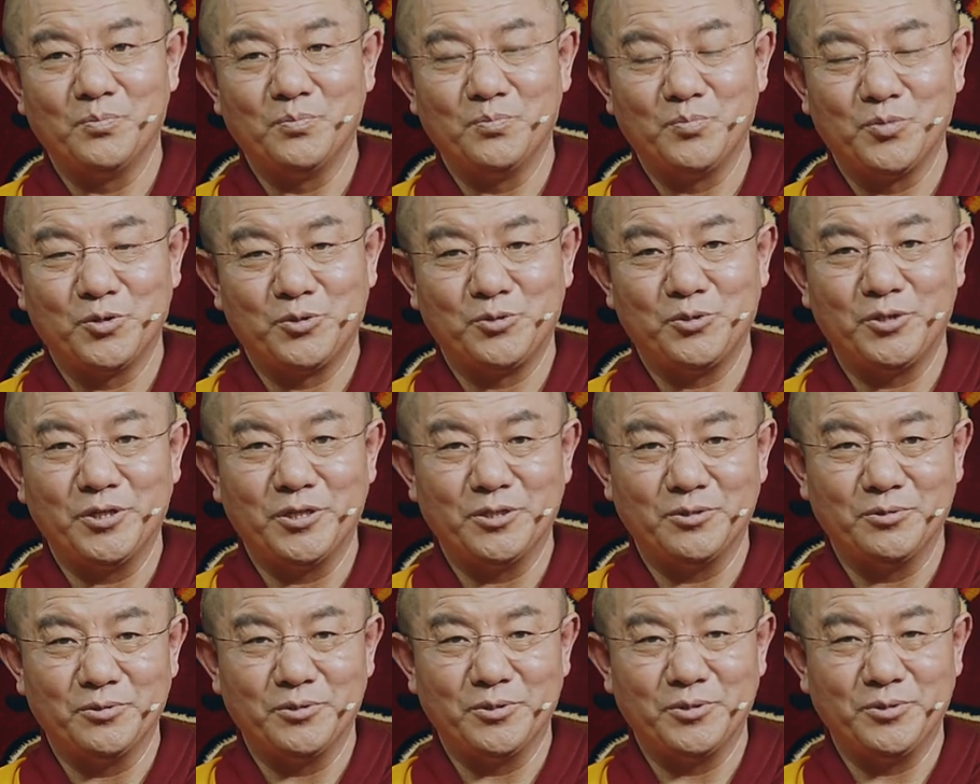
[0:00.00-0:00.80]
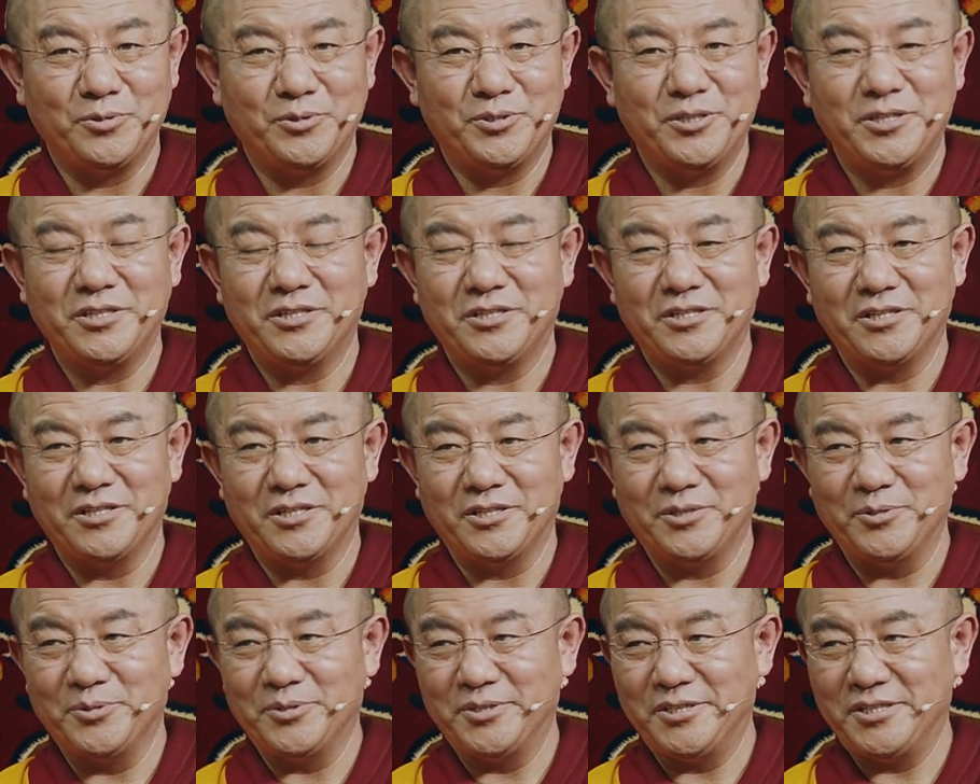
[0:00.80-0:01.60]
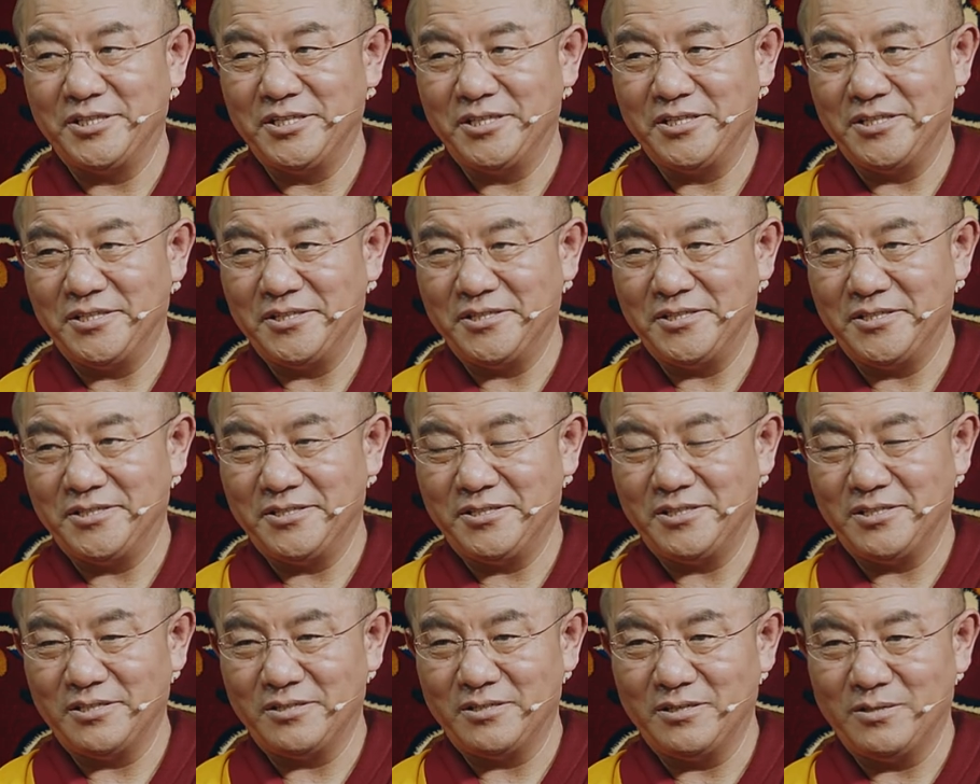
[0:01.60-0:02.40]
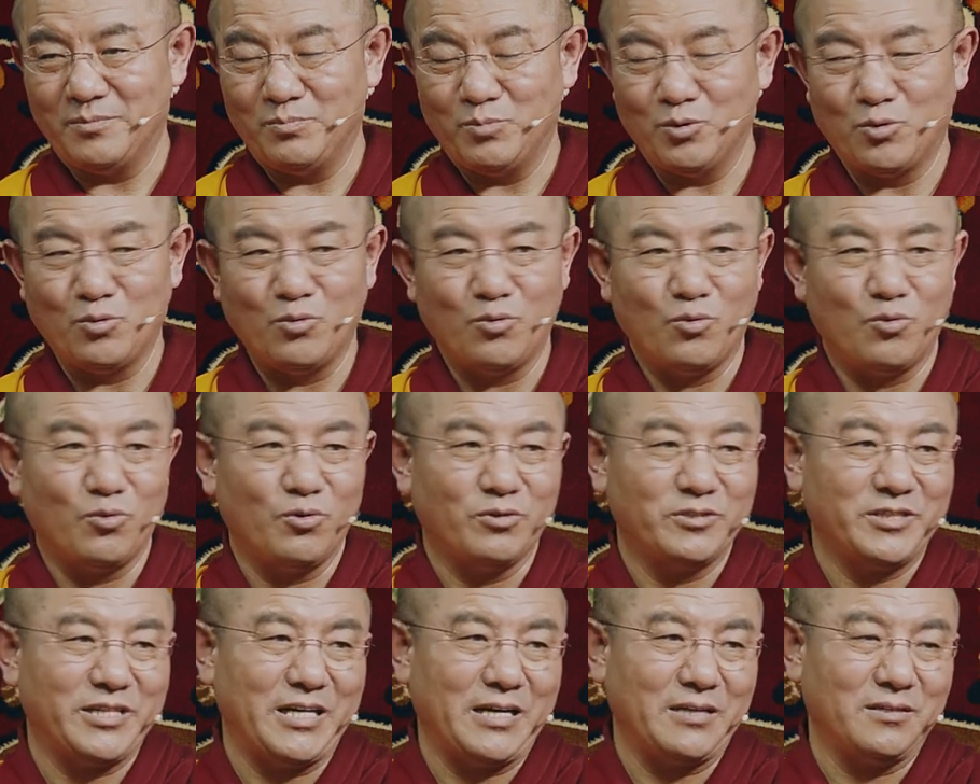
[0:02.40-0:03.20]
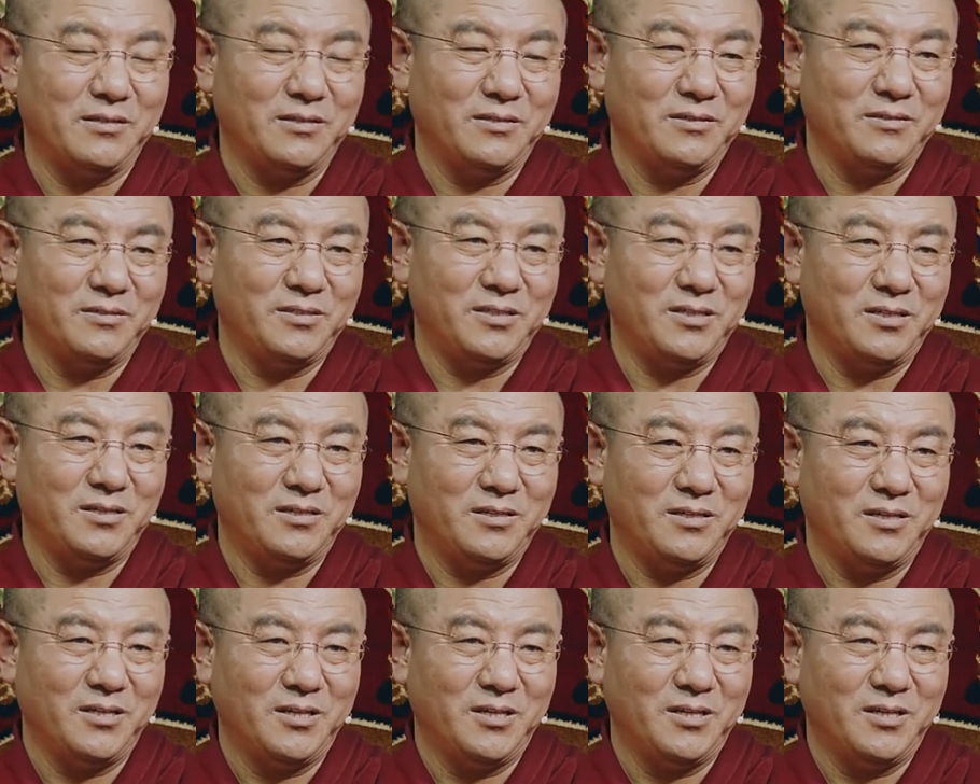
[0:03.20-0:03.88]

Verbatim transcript: They would not miss out any class, especially uh,